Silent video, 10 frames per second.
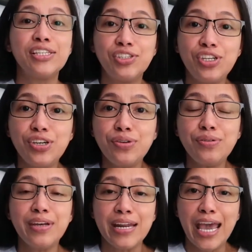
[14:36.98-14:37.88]
to
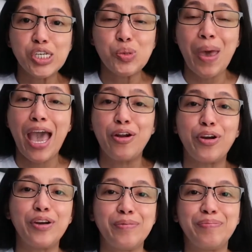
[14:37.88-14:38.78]
the next
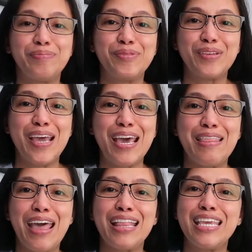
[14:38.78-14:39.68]
pattern.
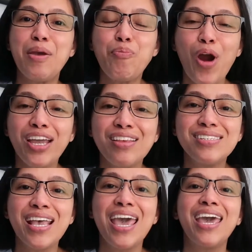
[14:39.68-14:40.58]
And then keep
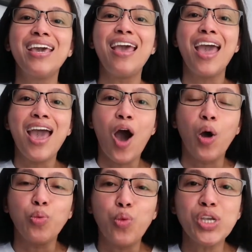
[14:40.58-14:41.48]
practicing
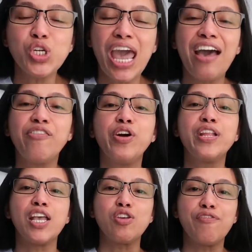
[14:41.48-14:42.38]
on whichever
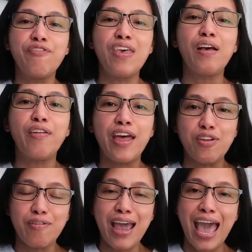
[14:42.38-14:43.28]
that you feel that
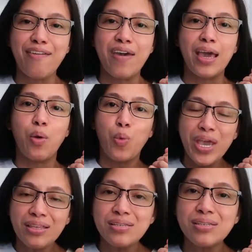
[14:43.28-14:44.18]
you're having
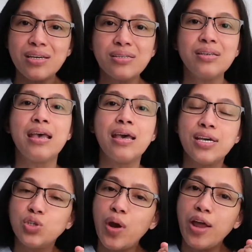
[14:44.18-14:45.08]
weaknesses.
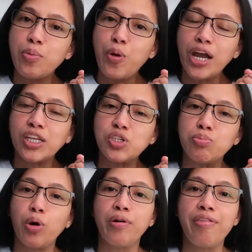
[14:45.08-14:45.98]
Try to practice
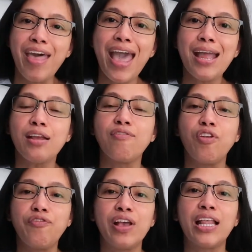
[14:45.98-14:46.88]
more on that. If
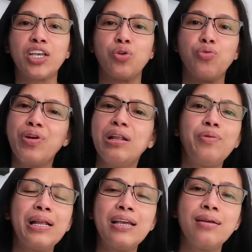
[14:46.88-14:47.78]
you feel like you're really,
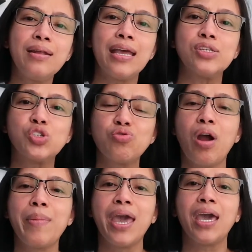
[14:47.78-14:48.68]
really good in
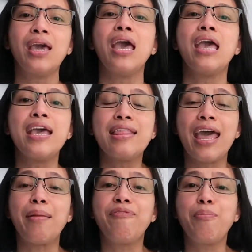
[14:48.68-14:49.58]
strumming,
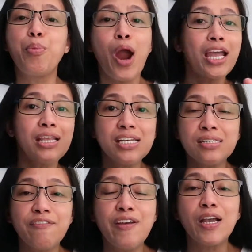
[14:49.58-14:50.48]
then practice
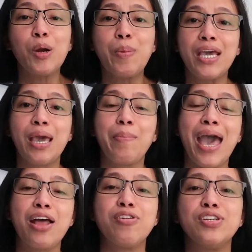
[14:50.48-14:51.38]
the finger picking
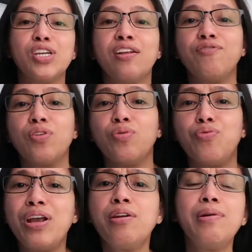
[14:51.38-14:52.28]
patterns. And if you're
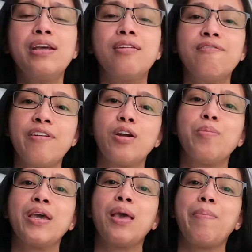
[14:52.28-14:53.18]
really, really good in finger
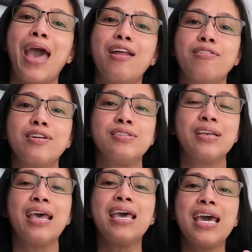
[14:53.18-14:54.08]
picking patterns
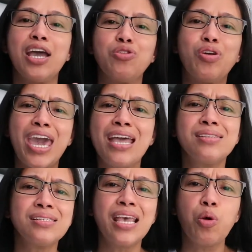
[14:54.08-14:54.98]
and you can't
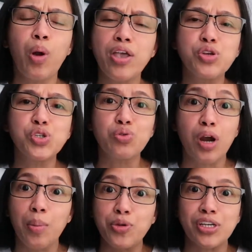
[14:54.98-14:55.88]
sing while you
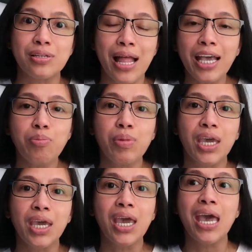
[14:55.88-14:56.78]
strum, just like
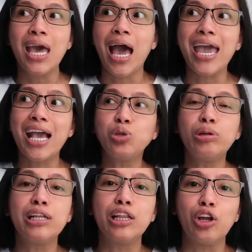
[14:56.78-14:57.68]
me, I
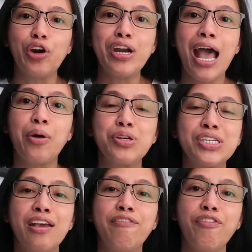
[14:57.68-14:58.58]
actually learned how to
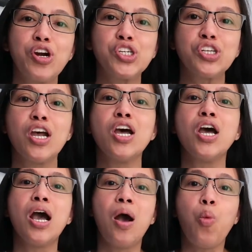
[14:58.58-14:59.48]
sing first
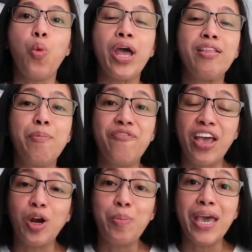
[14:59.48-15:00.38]
with
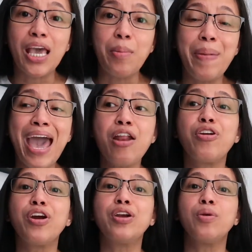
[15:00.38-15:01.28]
finger picking
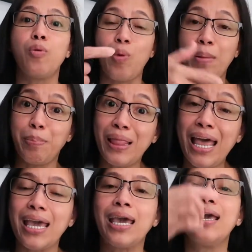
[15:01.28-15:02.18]
pattern while
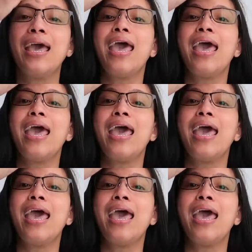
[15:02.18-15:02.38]
playing